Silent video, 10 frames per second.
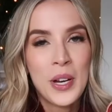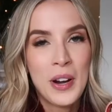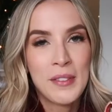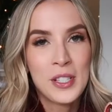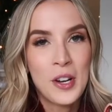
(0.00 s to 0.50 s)
We
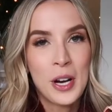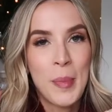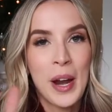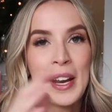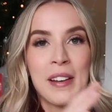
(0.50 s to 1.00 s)
don't have to talk
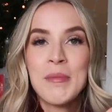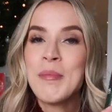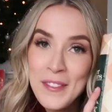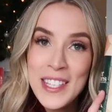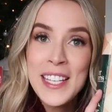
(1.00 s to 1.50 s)
about it.
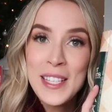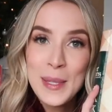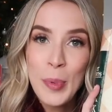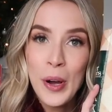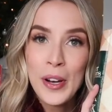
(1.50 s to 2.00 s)
I've seen
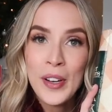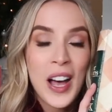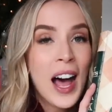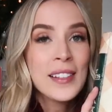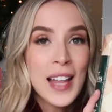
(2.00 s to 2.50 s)
this book
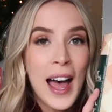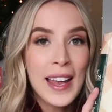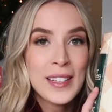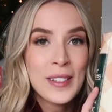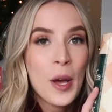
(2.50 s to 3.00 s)
a
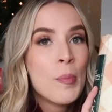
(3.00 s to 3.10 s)
lot